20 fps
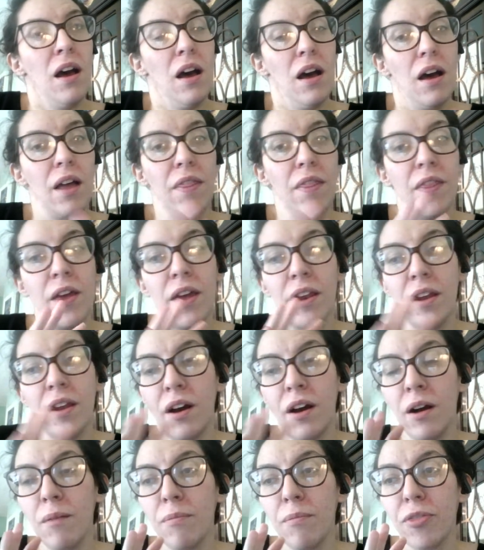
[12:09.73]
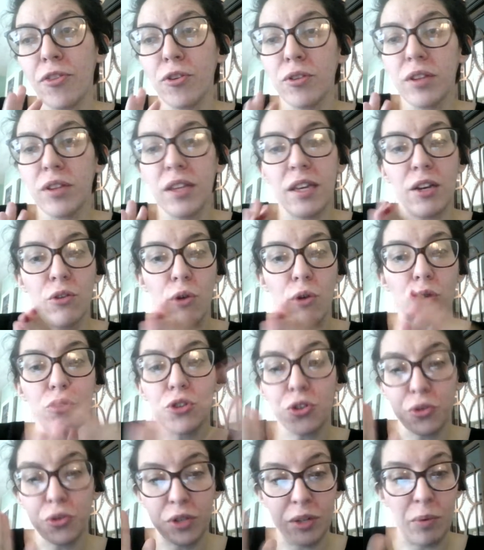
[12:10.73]
And then thirdly,
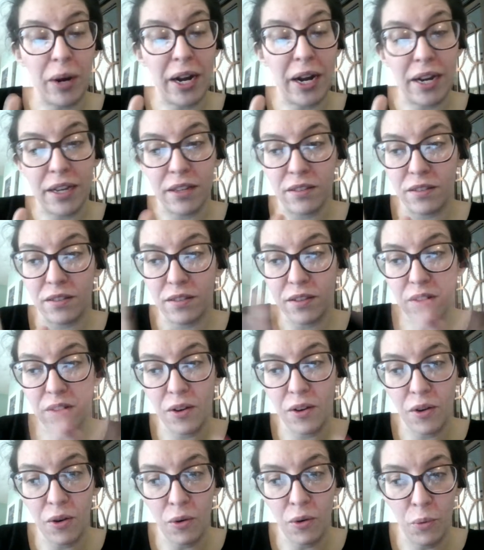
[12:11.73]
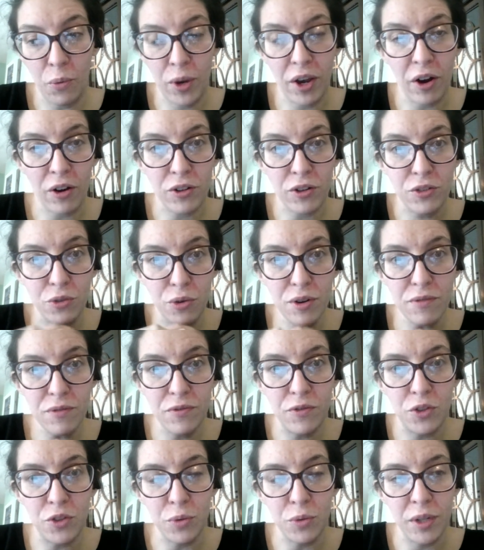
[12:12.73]
grocery wise, we are sort
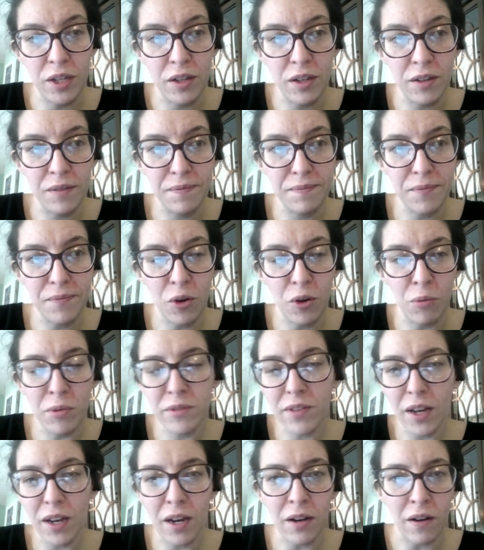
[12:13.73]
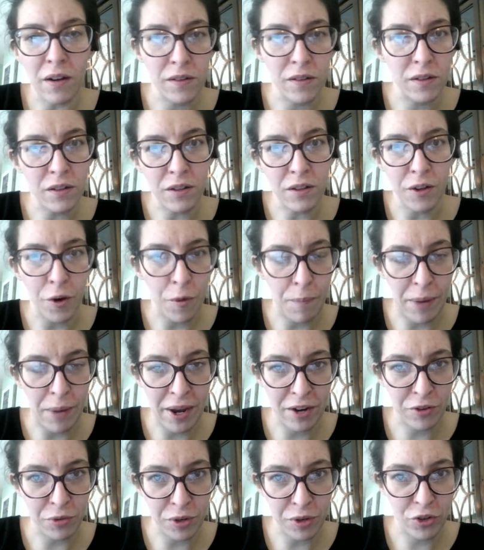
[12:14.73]
of doing almost like an undeclared
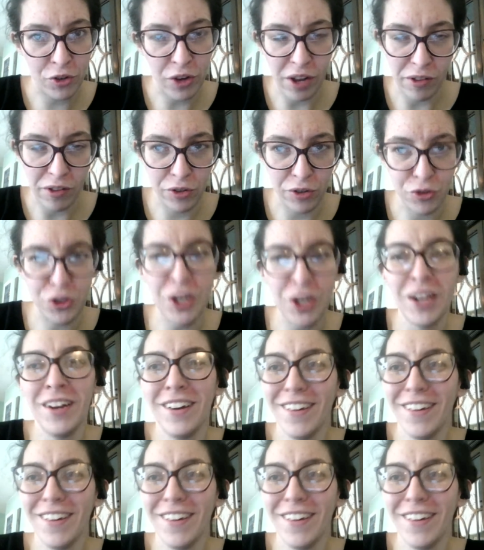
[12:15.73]
pantry challenge.